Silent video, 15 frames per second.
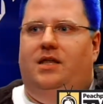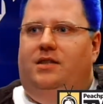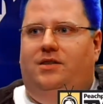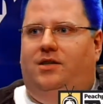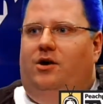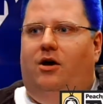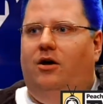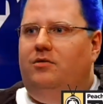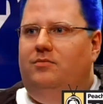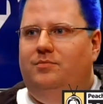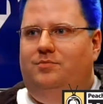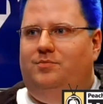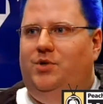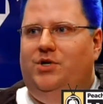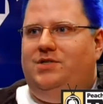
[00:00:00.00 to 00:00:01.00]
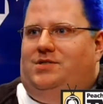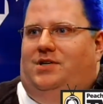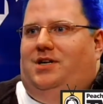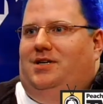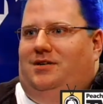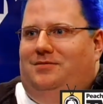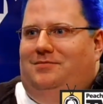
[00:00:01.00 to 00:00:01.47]
there aren't books
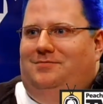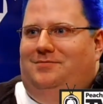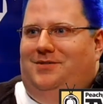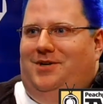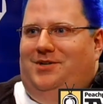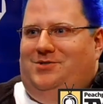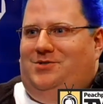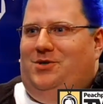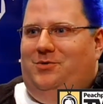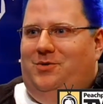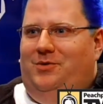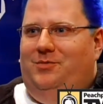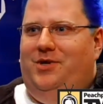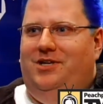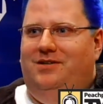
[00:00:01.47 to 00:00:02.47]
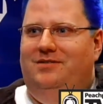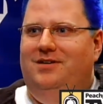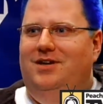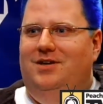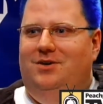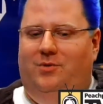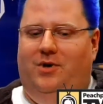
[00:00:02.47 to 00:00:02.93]
on it, and so
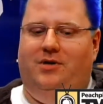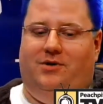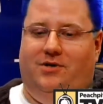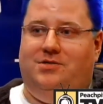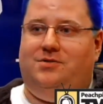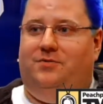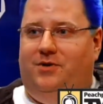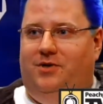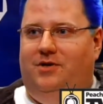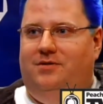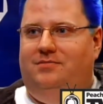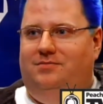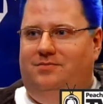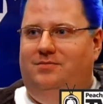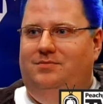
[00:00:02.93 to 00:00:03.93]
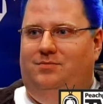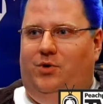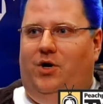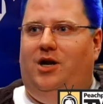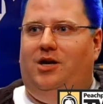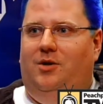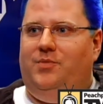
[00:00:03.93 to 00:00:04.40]
when Christopher
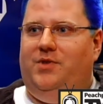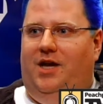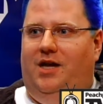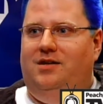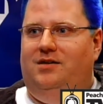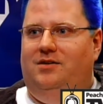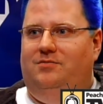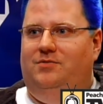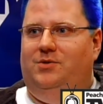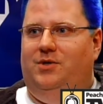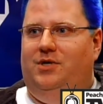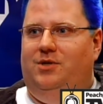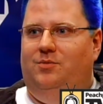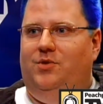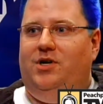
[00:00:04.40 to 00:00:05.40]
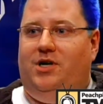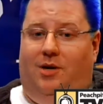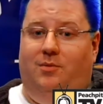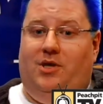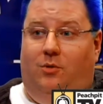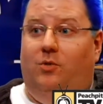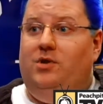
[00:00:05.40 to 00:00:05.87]
brought up the idea of doing the book, I'm
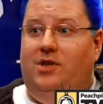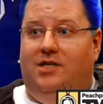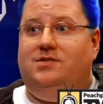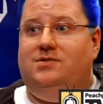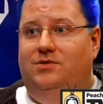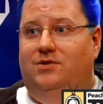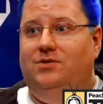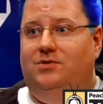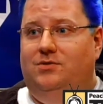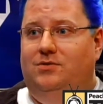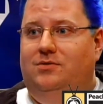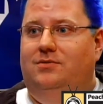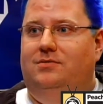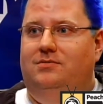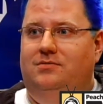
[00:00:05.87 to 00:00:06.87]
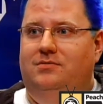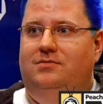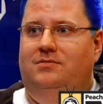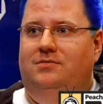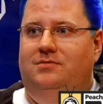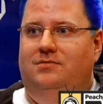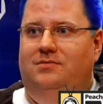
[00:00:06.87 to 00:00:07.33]
like, well, let's do,
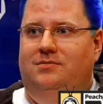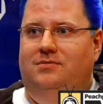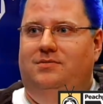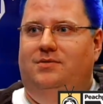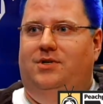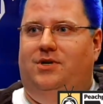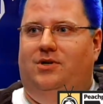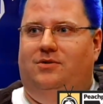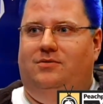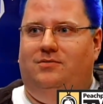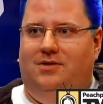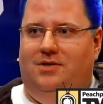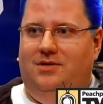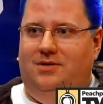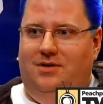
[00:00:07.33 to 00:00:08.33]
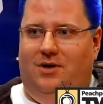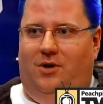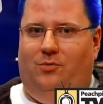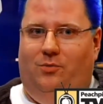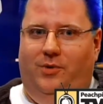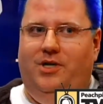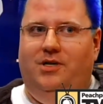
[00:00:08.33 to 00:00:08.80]
a
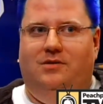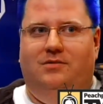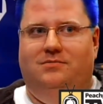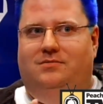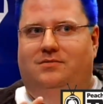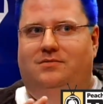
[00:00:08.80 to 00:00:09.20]
real